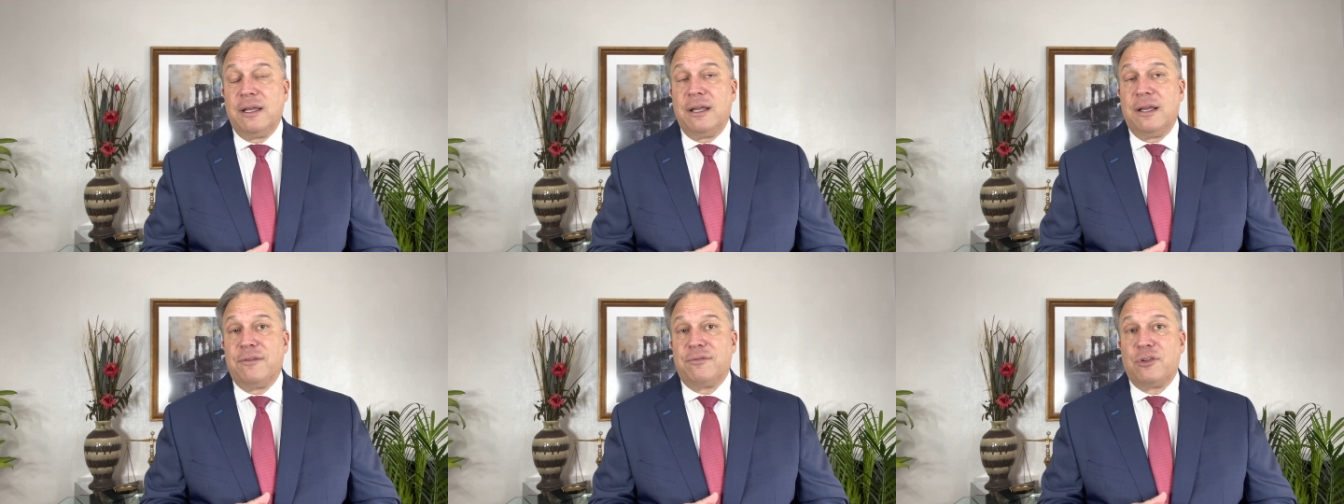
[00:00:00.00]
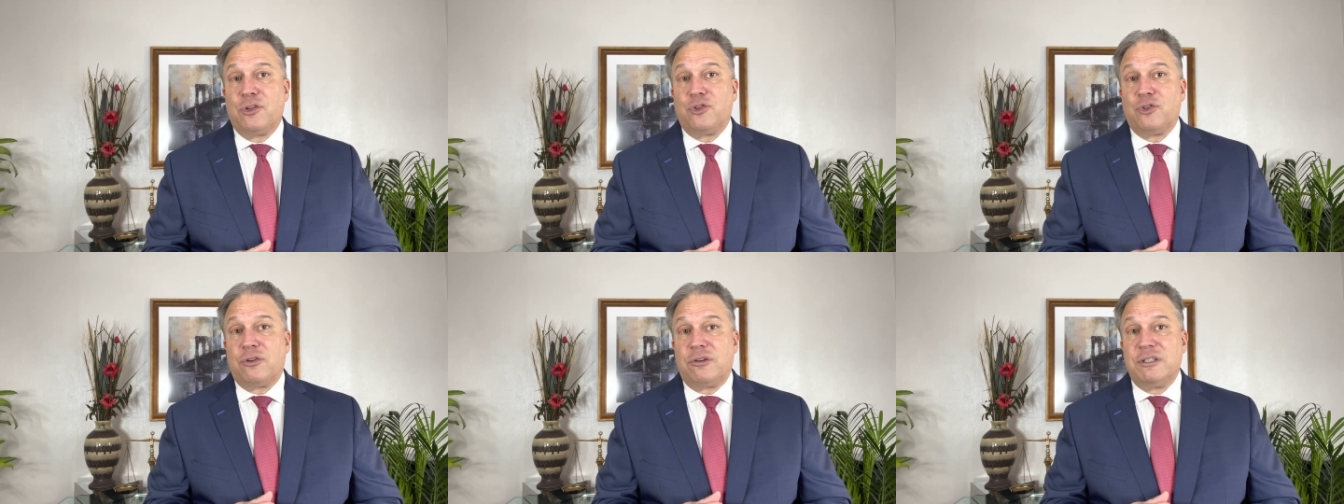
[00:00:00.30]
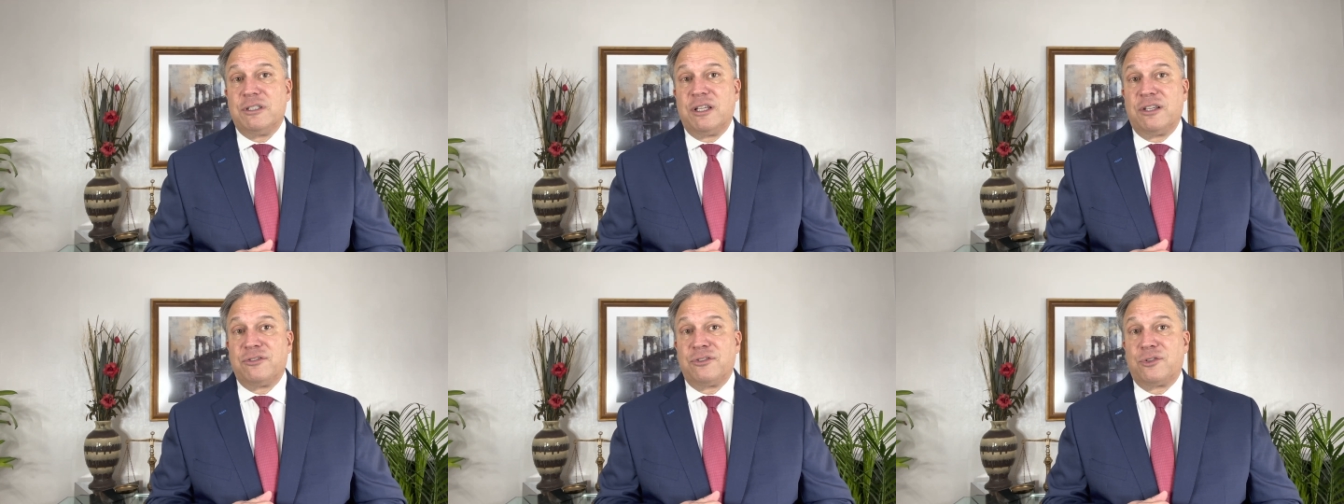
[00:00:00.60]
If the jury
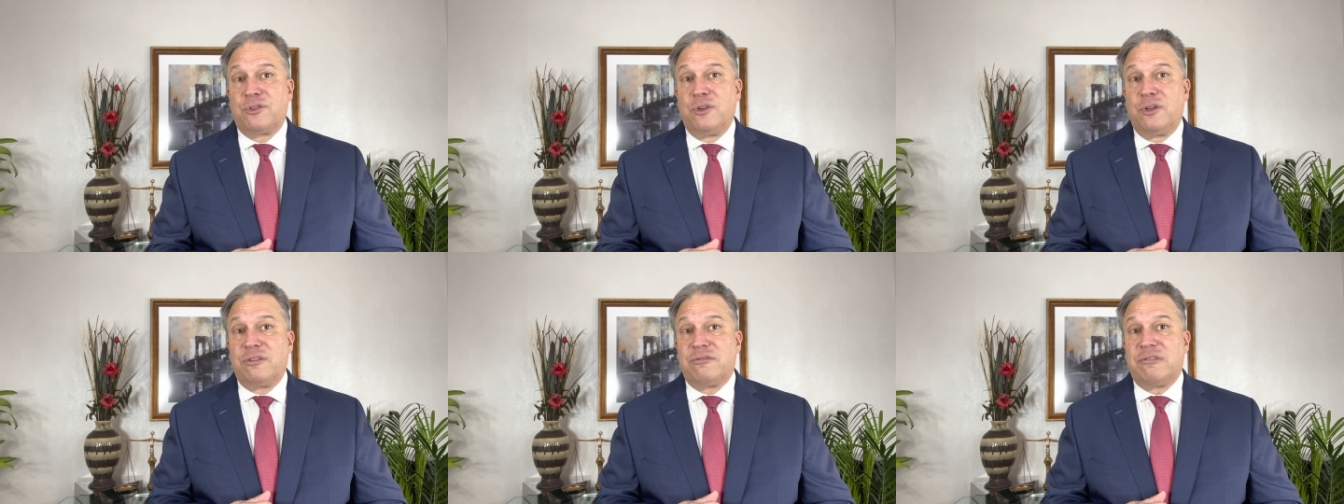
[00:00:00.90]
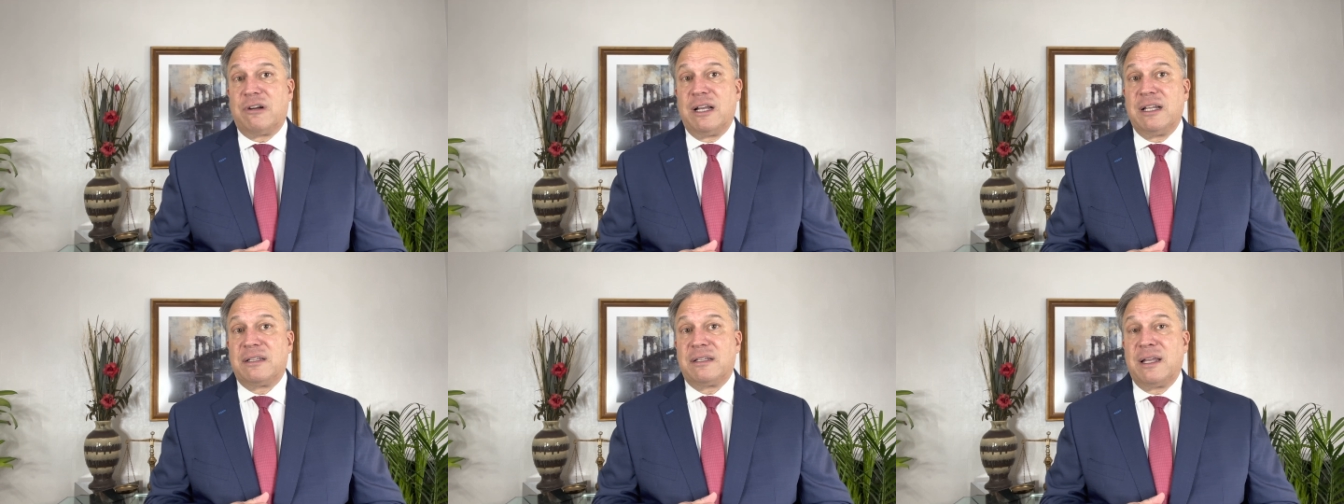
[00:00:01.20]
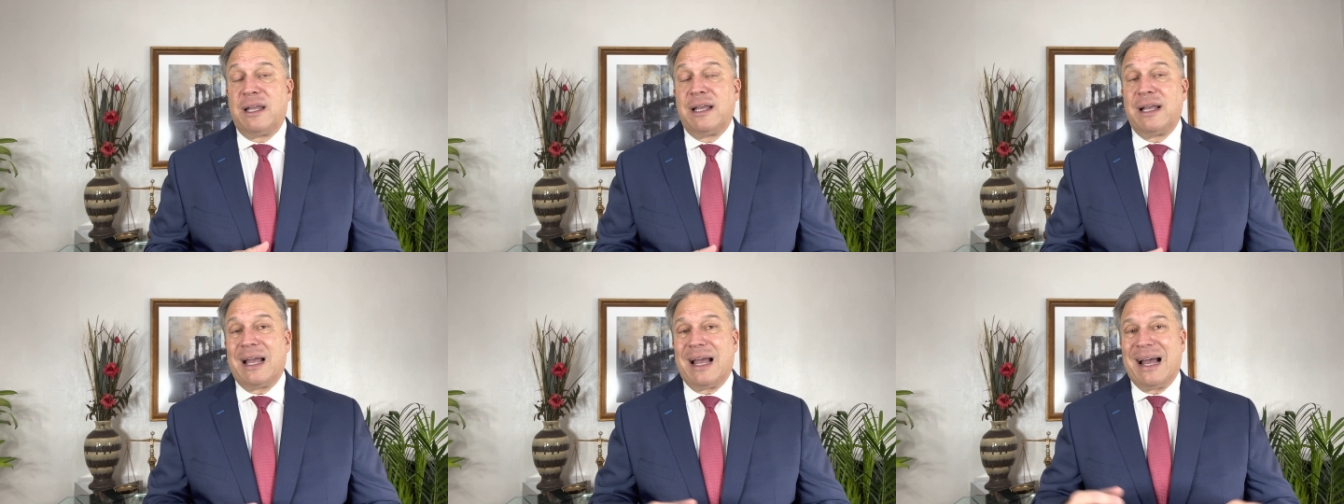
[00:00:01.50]
doesn't do the right
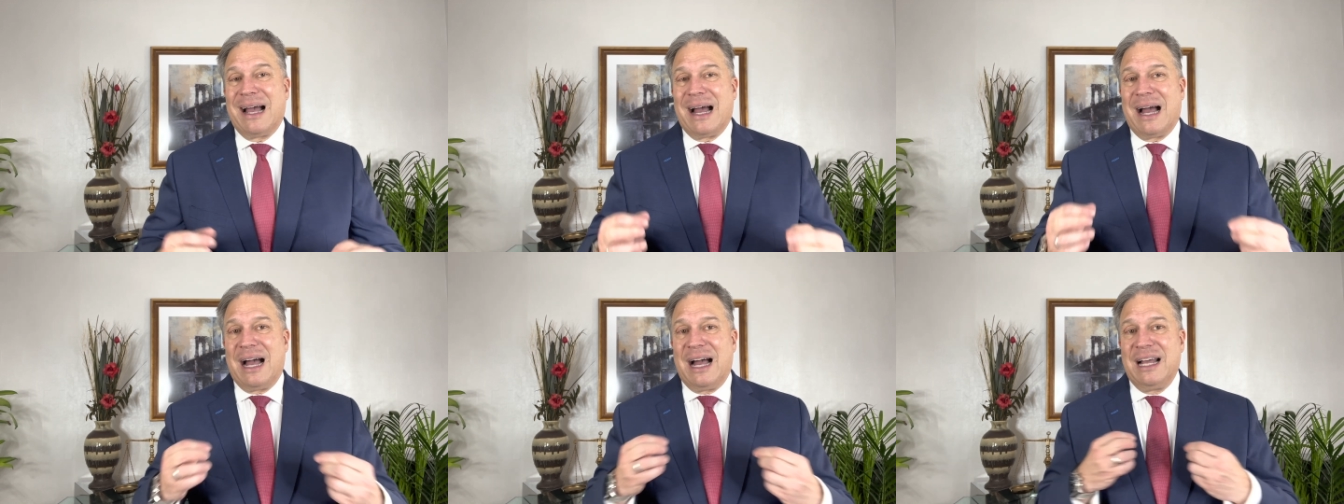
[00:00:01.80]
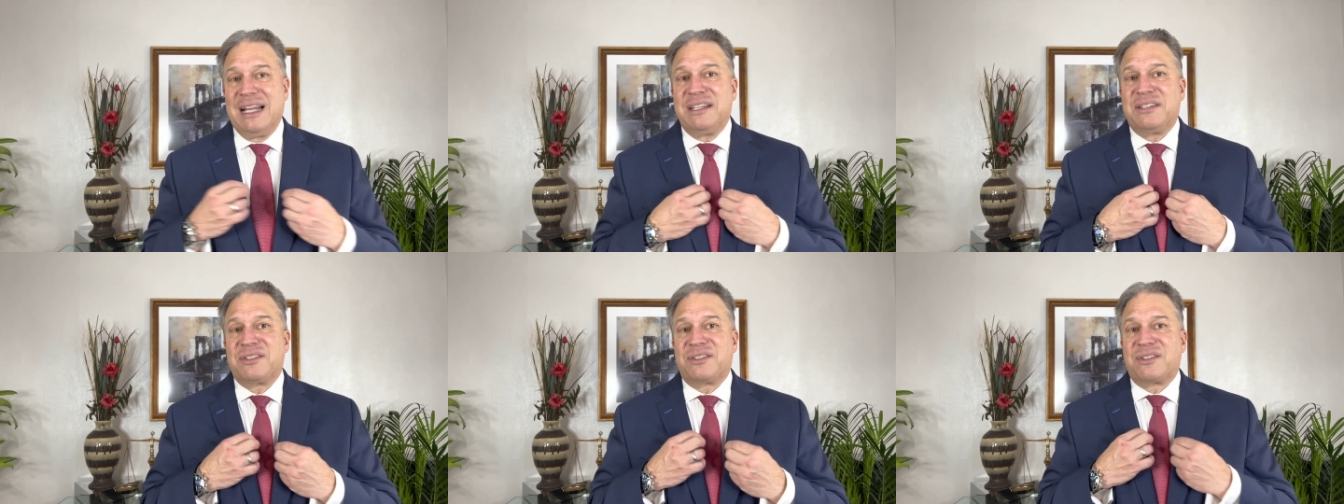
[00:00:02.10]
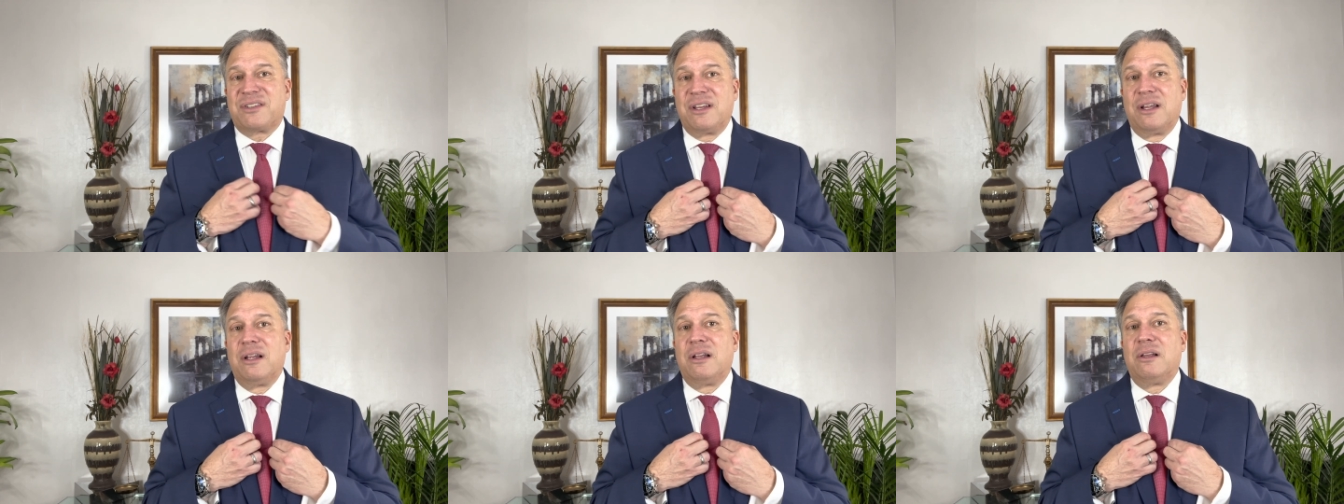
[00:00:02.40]
thing, I
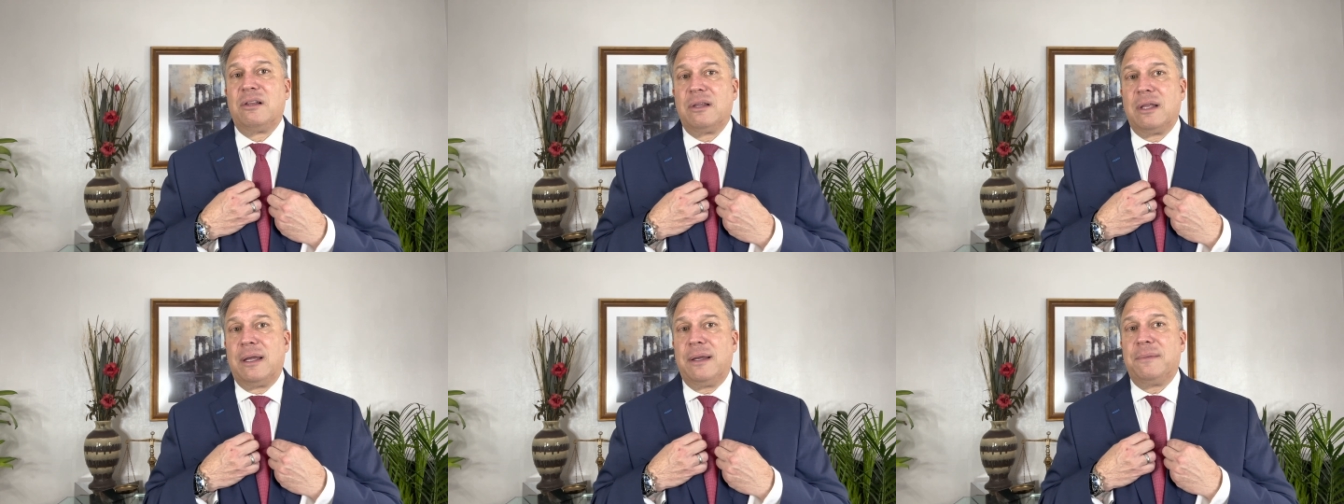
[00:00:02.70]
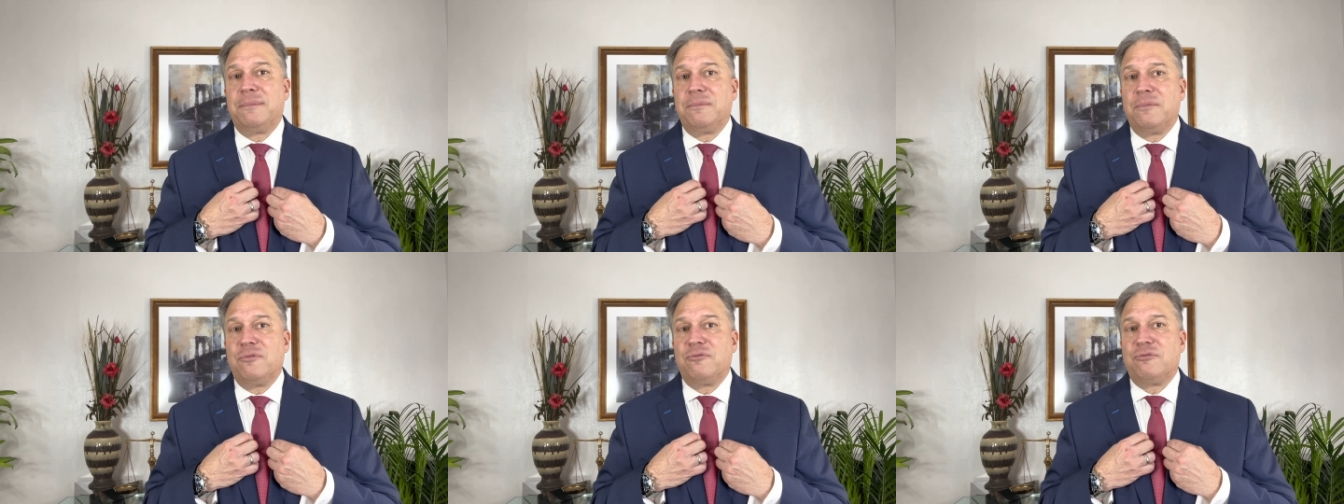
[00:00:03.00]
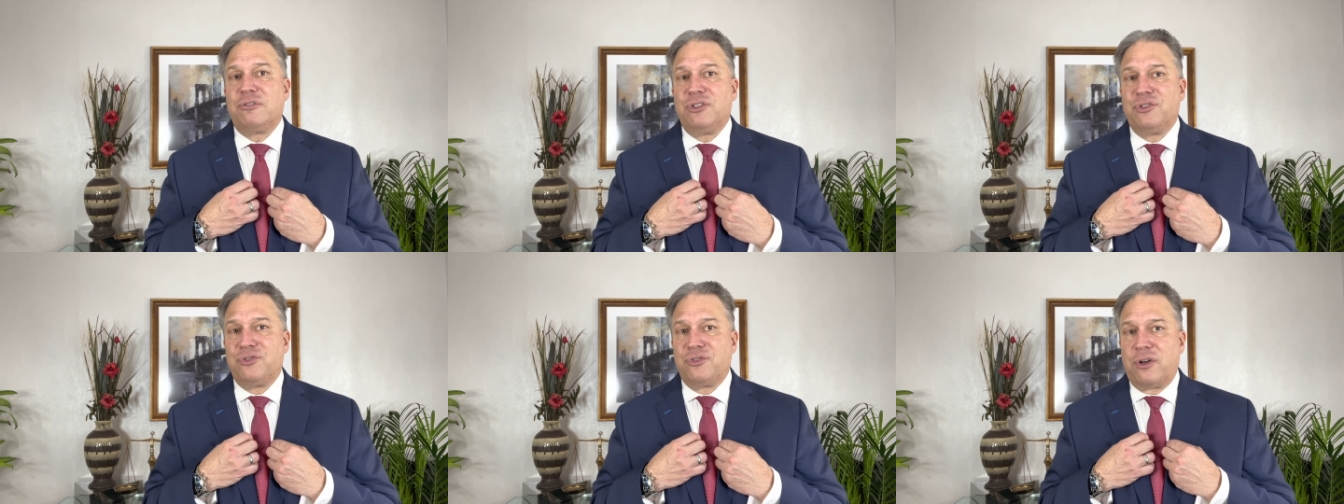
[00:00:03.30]
still am
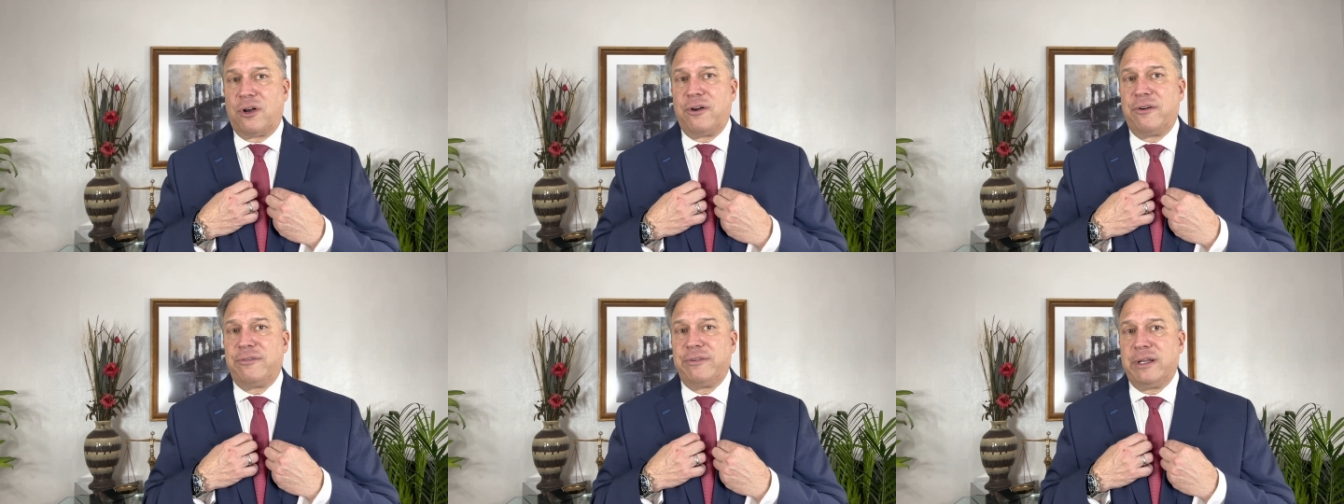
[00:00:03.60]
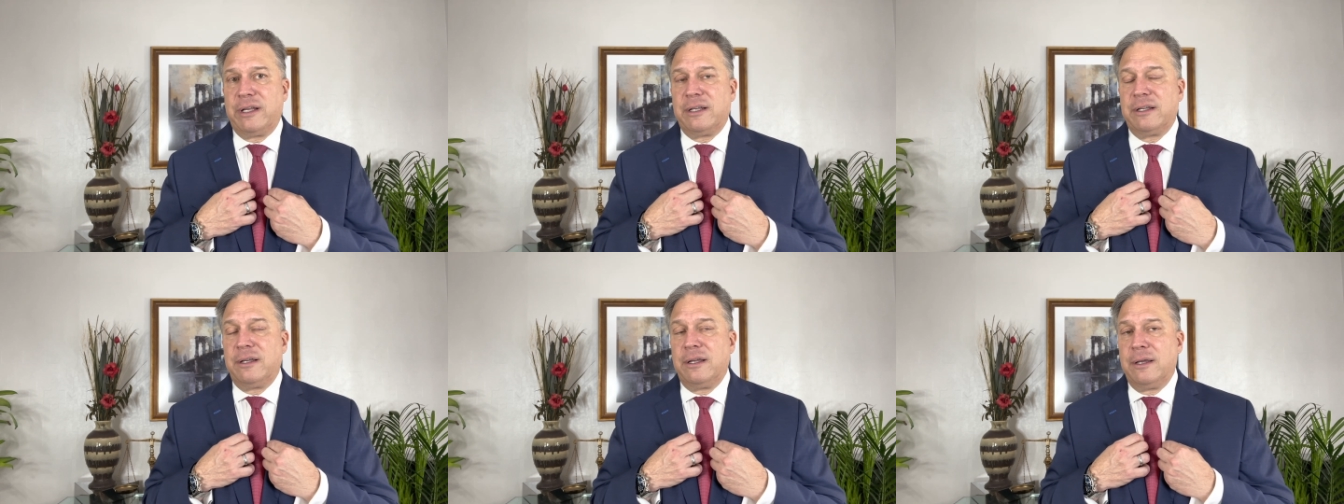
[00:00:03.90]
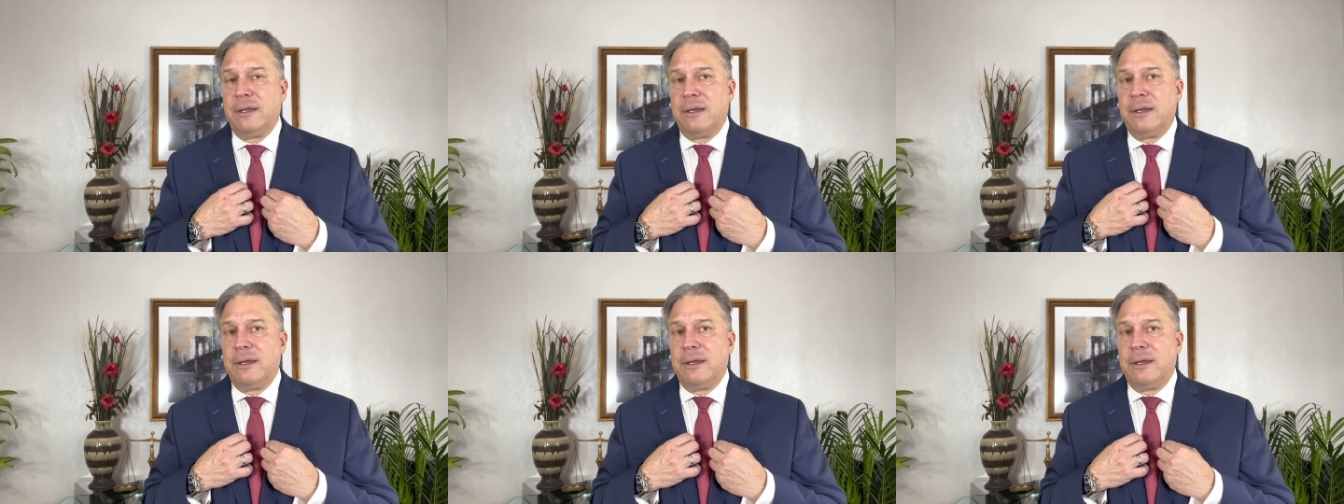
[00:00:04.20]
reserving